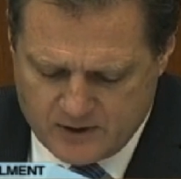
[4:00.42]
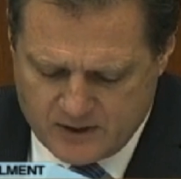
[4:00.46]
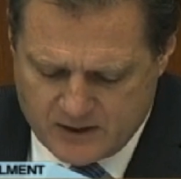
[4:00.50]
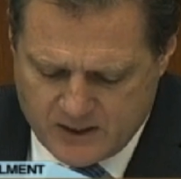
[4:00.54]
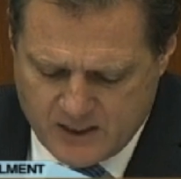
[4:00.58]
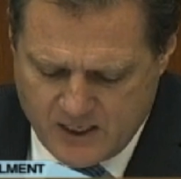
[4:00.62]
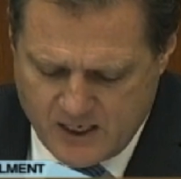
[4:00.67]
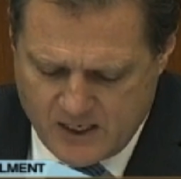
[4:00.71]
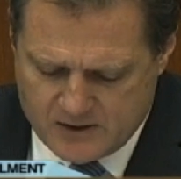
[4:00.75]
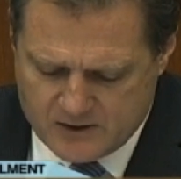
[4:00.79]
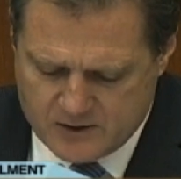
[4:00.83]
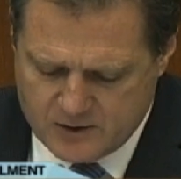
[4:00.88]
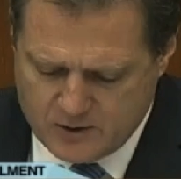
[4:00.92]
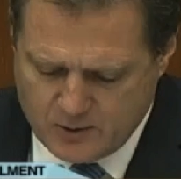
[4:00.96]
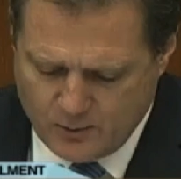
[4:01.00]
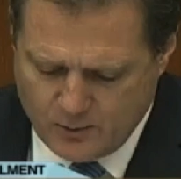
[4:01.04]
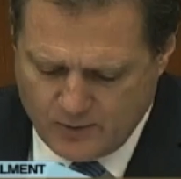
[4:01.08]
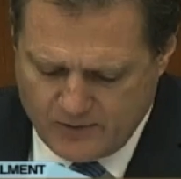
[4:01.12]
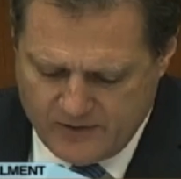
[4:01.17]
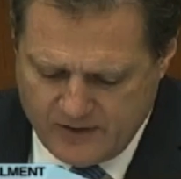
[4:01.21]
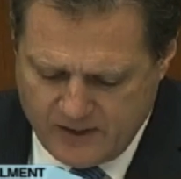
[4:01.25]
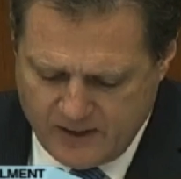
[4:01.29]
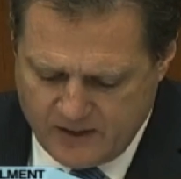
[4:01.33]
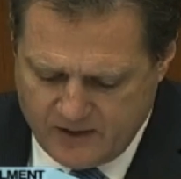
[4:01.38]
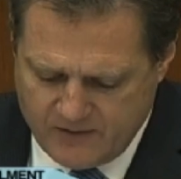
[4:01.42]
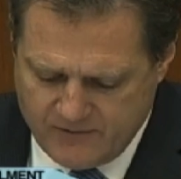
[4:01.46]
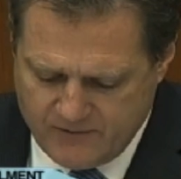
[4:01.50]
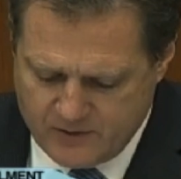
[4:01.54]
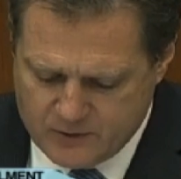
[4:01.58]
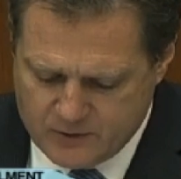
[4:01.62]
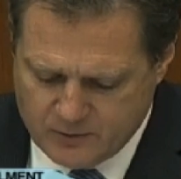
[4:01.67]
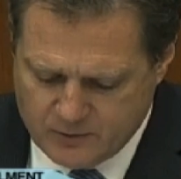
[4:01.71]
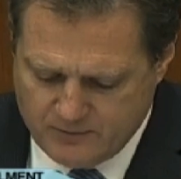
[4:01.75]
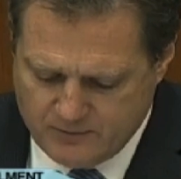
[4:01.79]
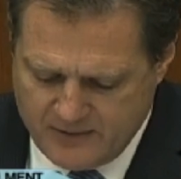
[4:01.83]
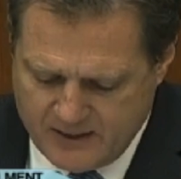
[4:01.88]
did not score the
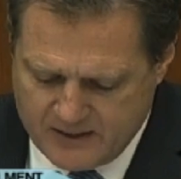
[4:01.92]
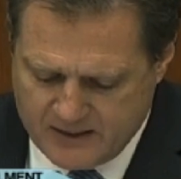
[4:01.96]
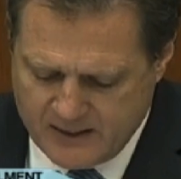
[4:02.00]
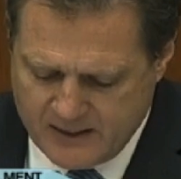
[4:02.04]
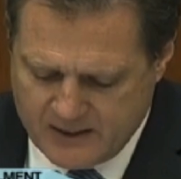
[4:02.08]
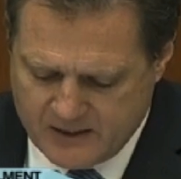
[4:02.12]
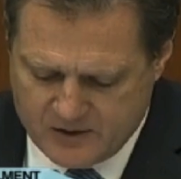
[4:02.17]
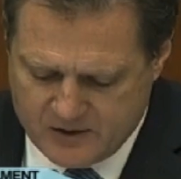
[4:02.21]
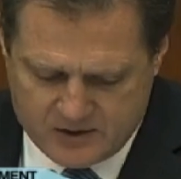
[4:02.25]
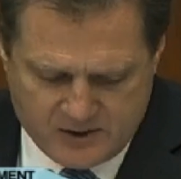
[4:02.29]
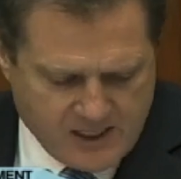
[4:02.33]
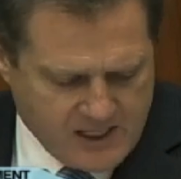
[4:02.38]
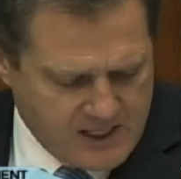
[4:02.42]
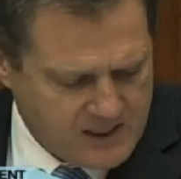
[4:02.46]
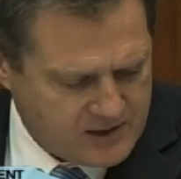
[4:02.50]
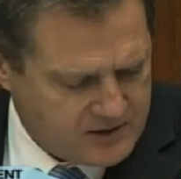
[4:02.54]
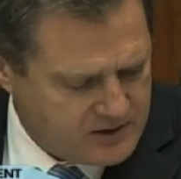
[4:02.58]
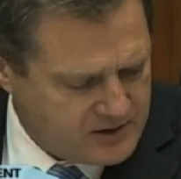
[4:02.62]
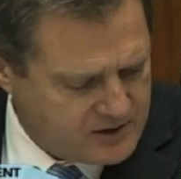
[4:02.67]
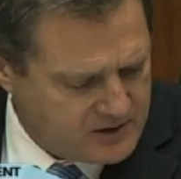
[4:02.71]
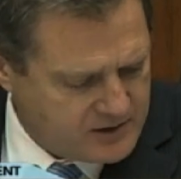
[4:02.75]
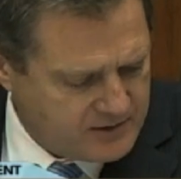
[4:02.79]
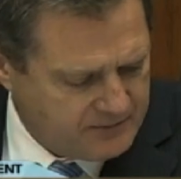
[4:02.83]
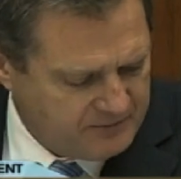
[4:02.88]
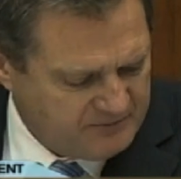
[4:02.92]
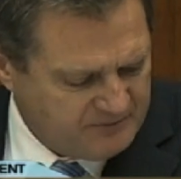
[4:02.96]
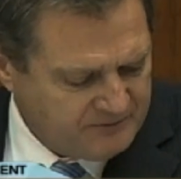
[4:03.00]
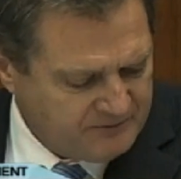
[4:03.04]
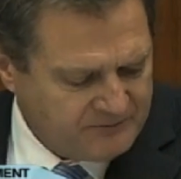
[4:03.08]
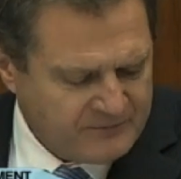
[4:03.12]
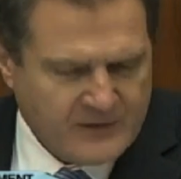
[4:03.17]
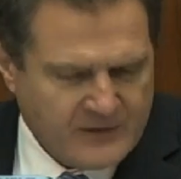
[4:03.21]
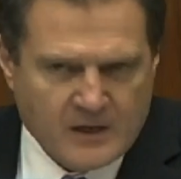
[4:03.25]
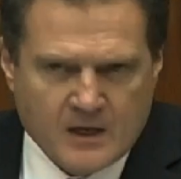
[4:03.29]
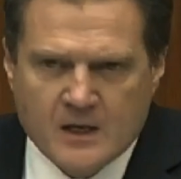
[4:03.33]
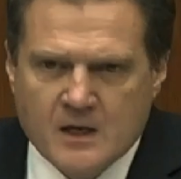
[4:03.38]
individual mandate as taxes.
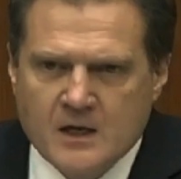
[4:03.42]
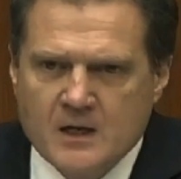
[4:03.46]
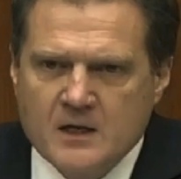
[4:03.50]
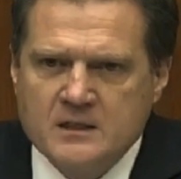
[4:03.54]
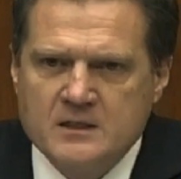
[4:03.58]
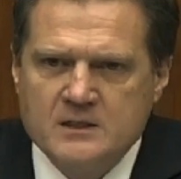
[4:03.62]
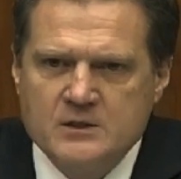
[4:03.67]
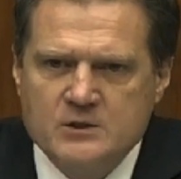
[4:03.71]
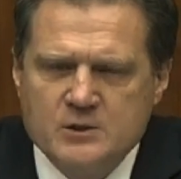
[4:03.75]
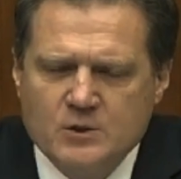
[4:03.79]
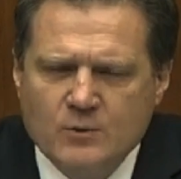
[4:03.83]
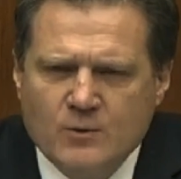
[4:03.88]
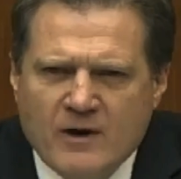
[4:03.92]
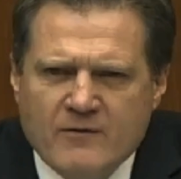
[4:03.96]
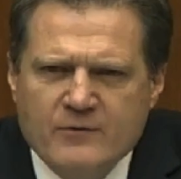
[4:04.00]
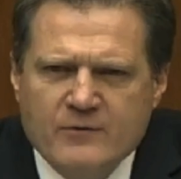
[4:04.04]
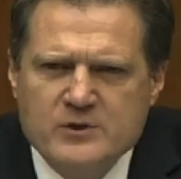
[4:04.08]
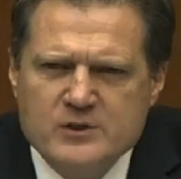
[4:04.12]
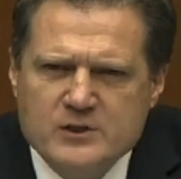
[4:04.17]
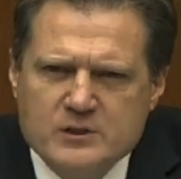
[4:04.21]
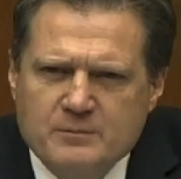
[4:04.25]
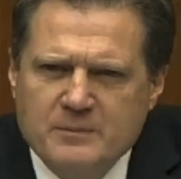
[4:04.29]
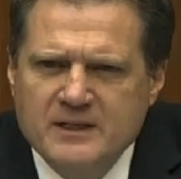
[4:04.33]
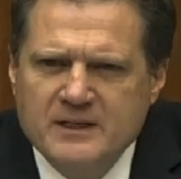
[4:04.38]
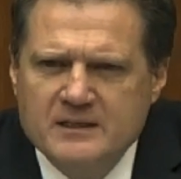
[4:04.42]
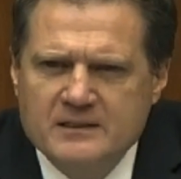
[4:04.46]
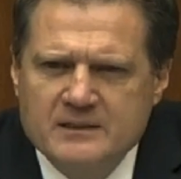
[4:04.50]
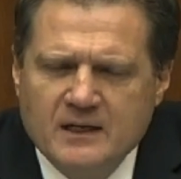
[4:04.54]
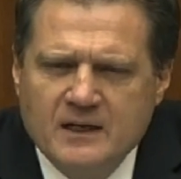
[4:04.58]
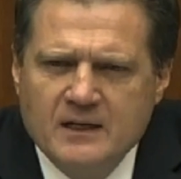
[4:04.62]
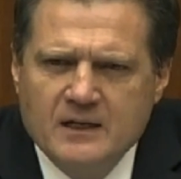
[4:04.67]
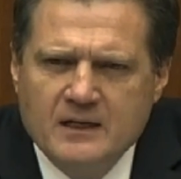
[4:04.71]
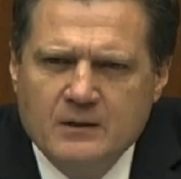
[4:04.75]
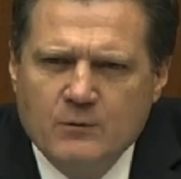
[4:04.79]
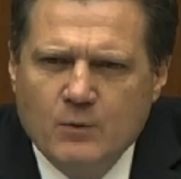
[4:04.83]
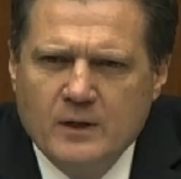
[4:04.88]
Did you ever speak to
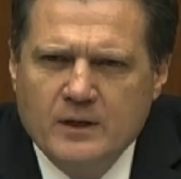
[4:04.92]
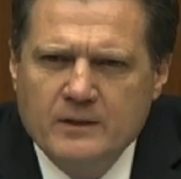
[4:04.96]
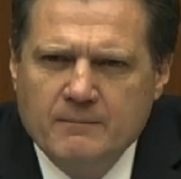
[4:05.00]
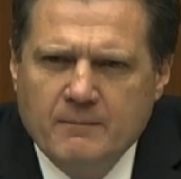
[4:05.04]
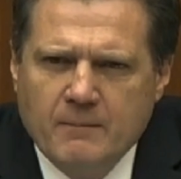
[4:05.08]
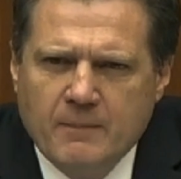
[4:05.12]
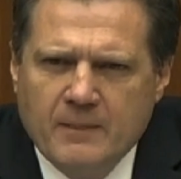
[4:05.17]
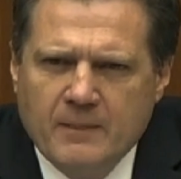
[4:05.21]
anyone